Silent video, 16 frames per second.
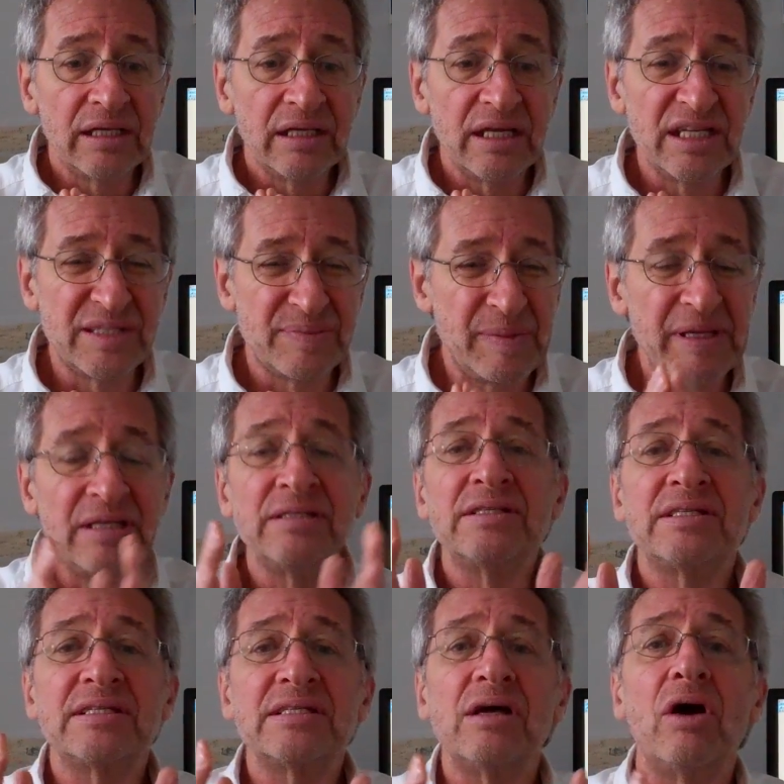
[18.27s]
It's been
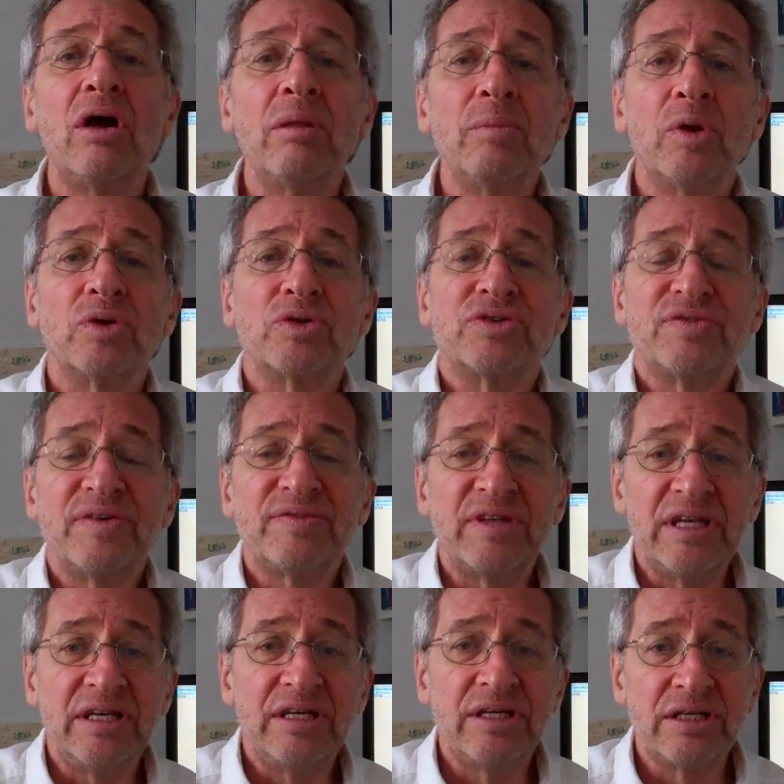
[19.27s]
almost
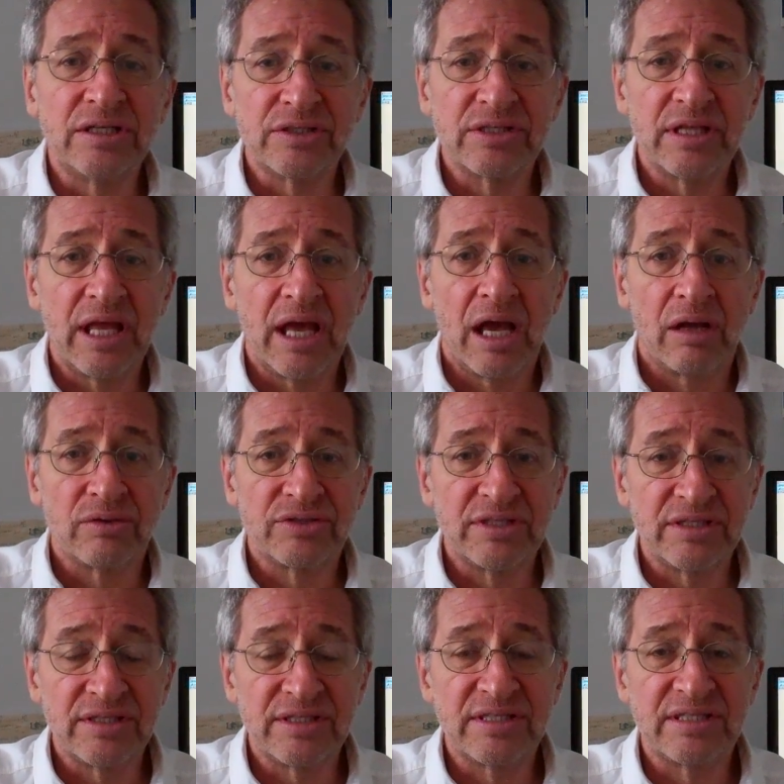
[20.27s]
15 years now
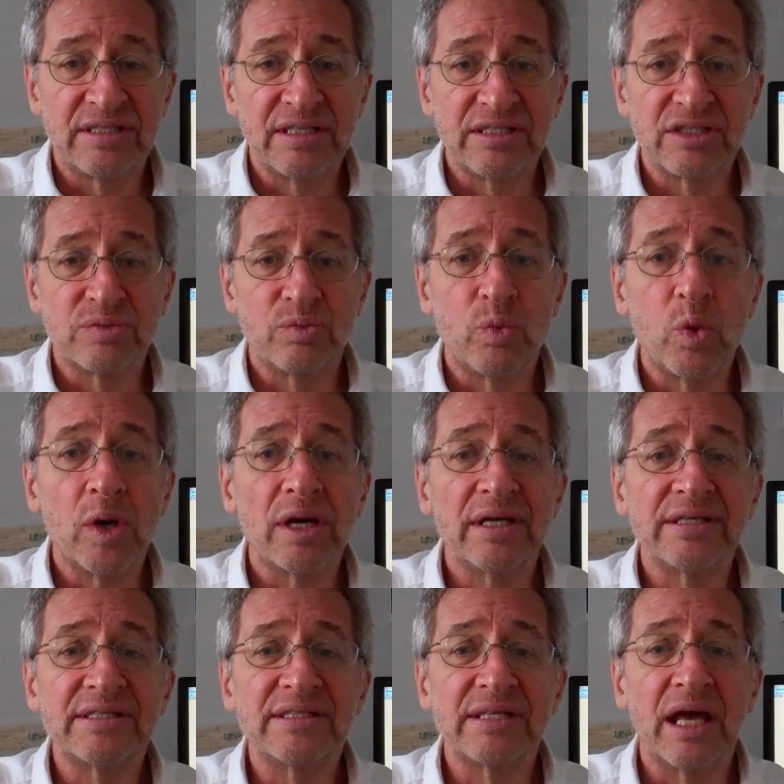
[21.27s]
since this
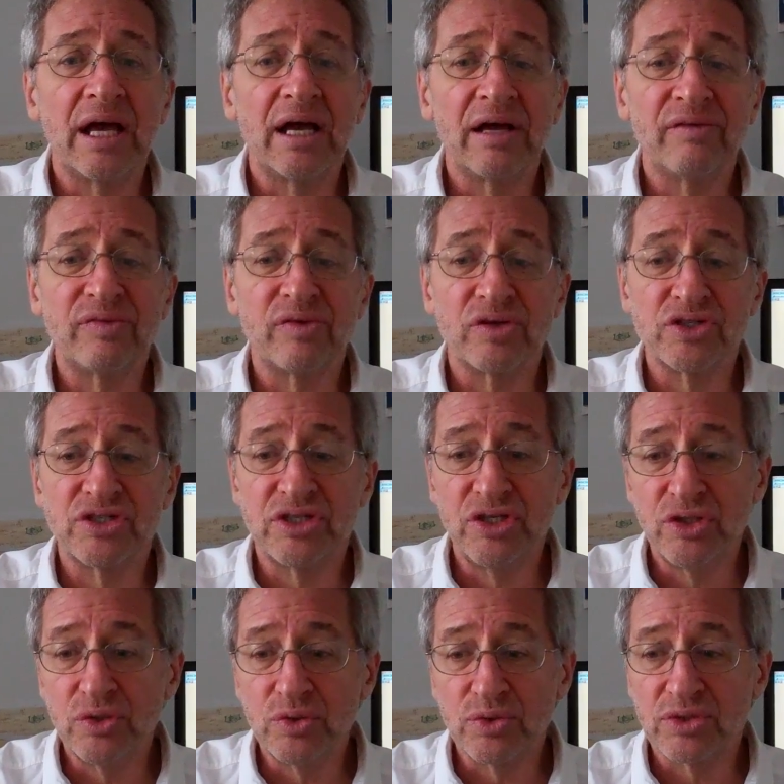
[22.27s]
was first
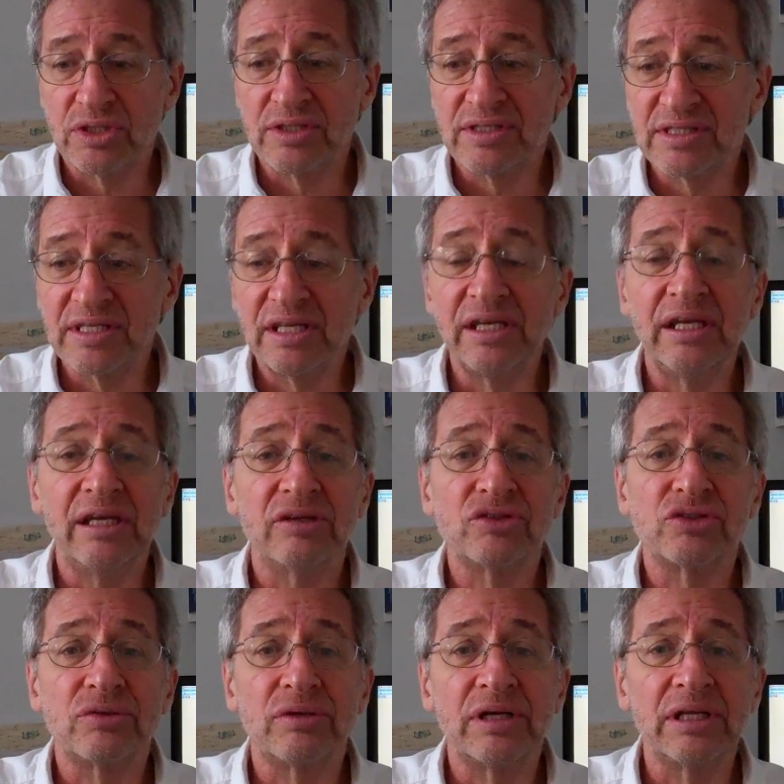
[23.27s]
used in Sydney,
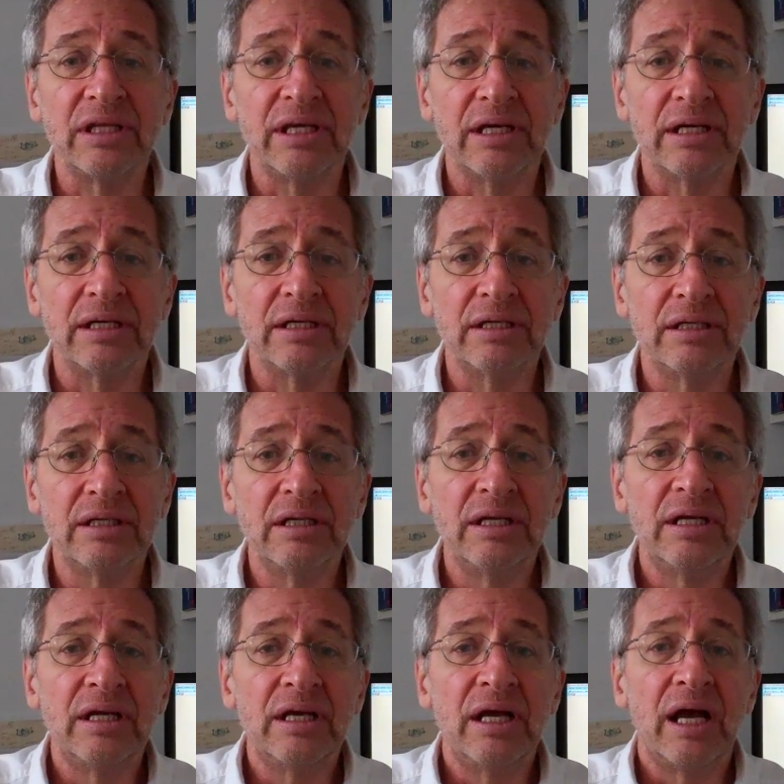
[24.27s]
Australia,
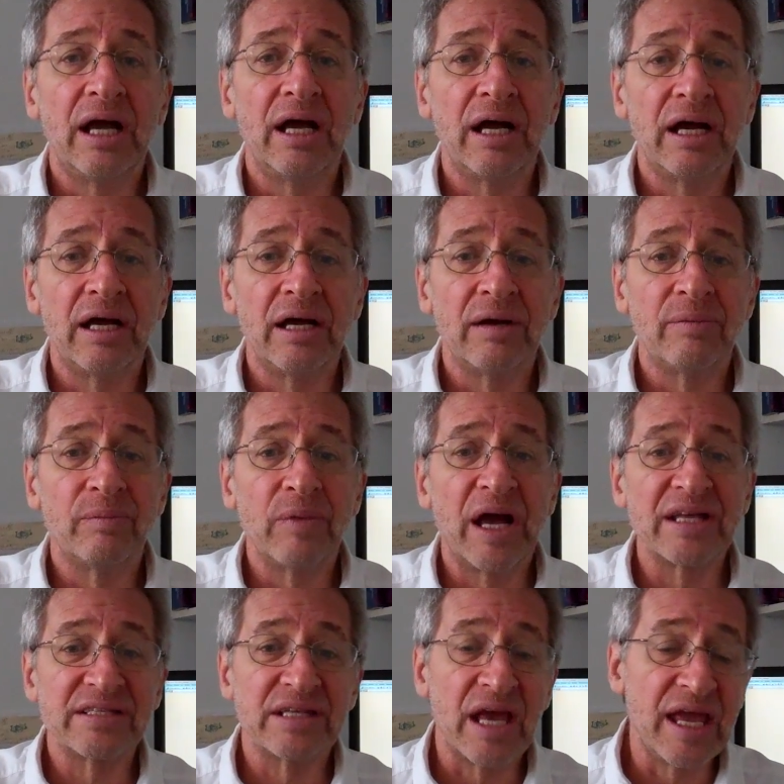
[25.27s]

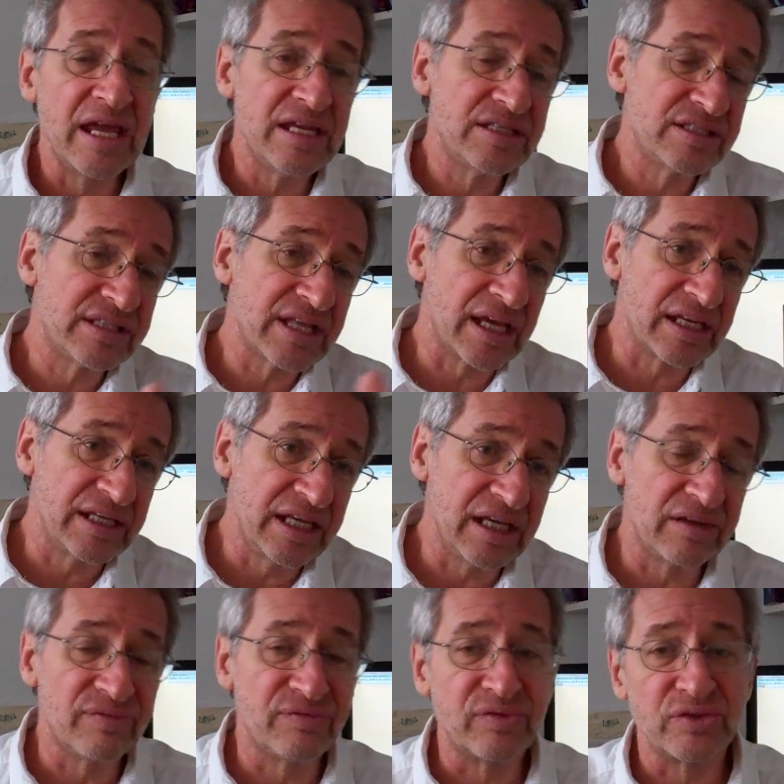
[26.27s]
as a
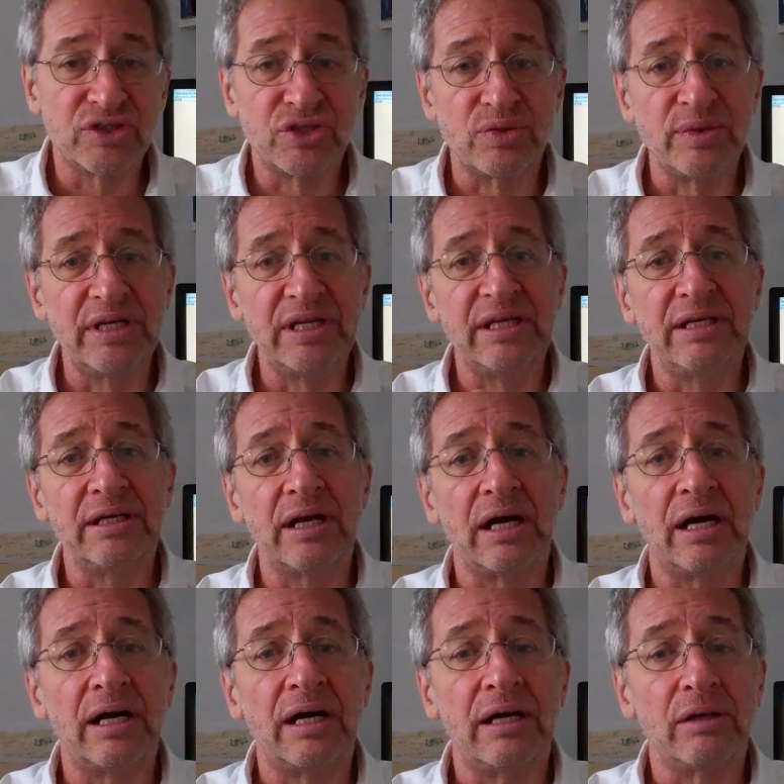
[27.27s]
technique for treating
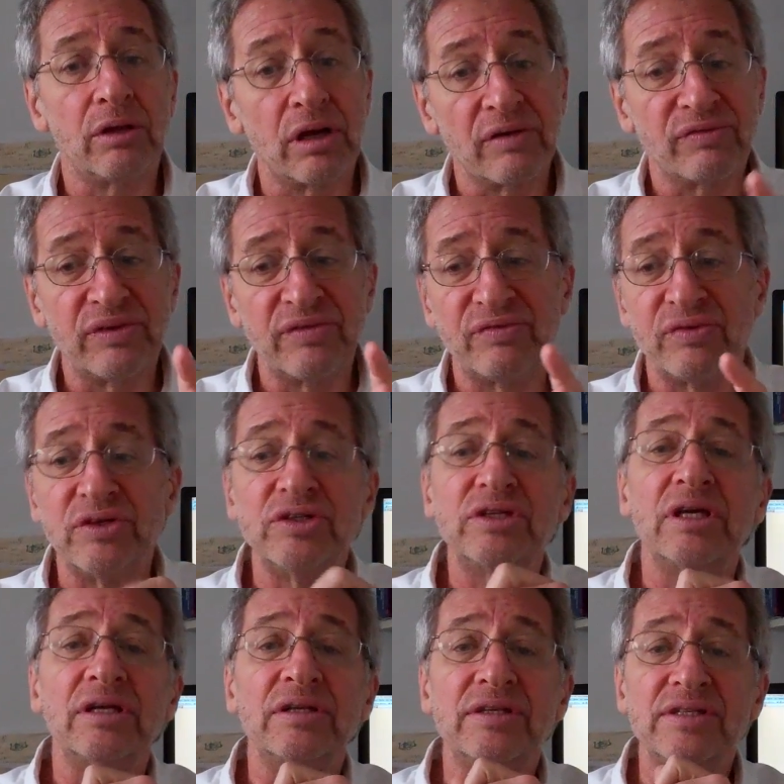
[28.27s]
a lot of different
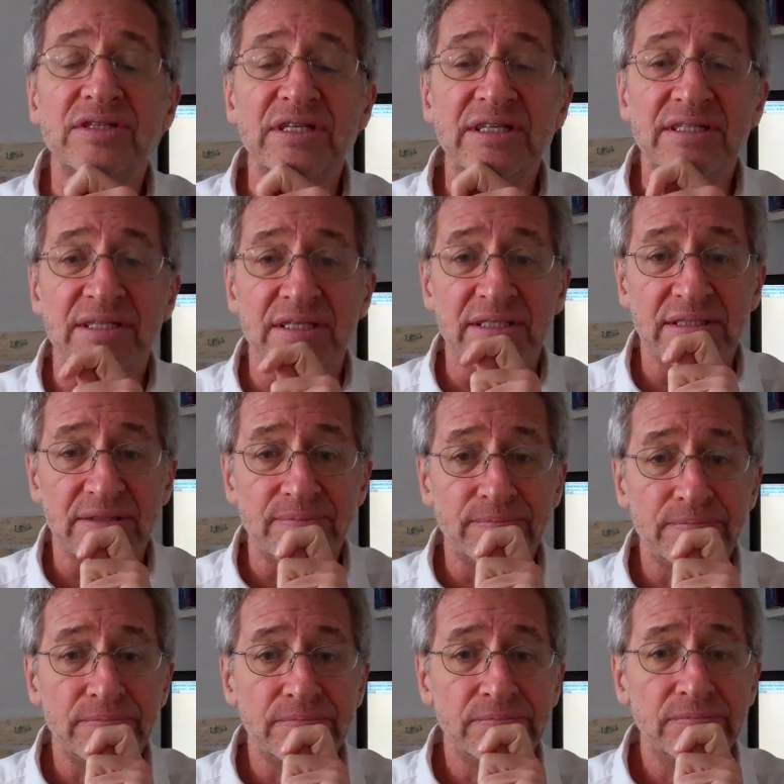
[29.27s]
diseases.
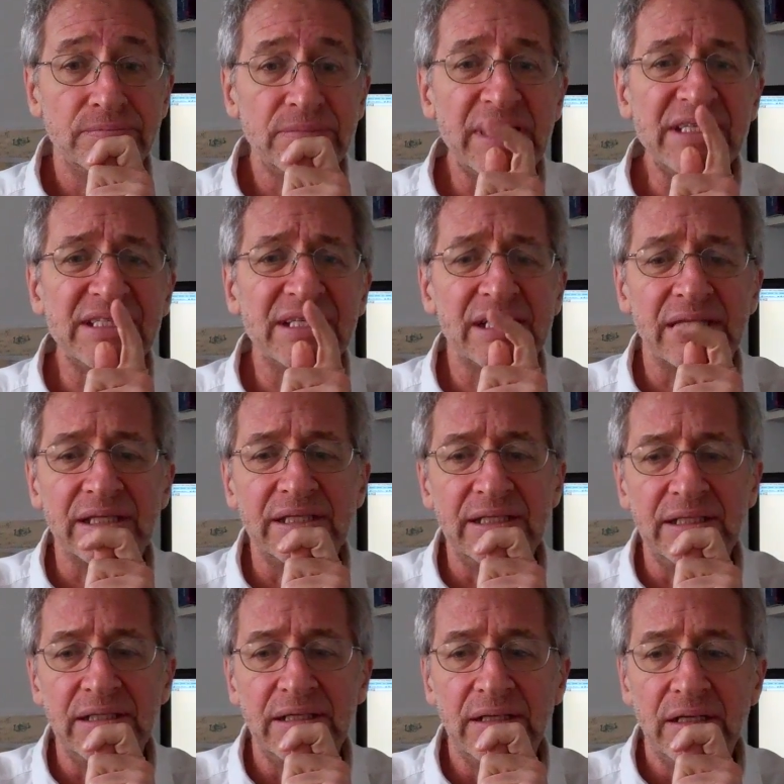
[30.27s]

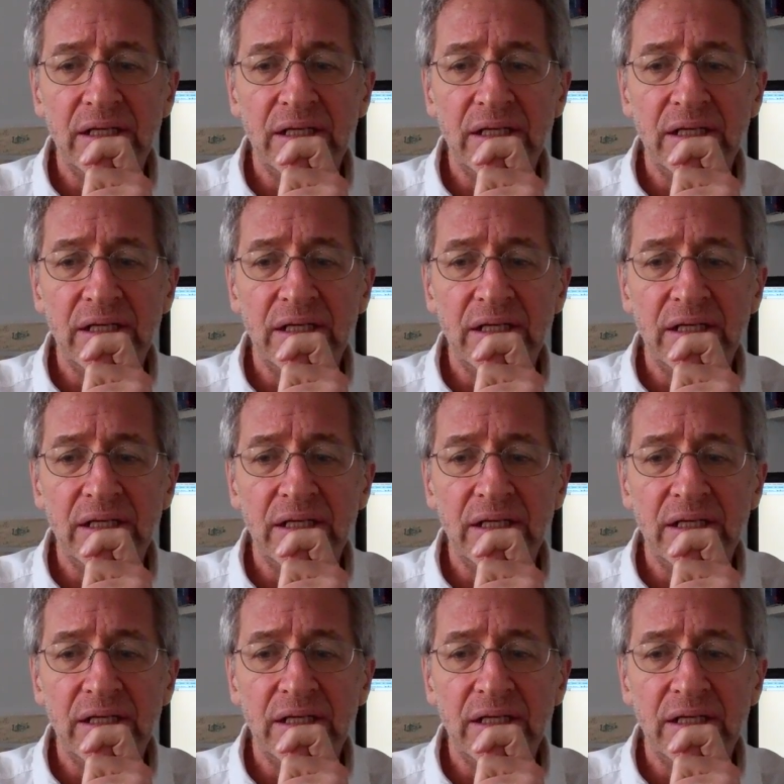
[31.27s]
Basically,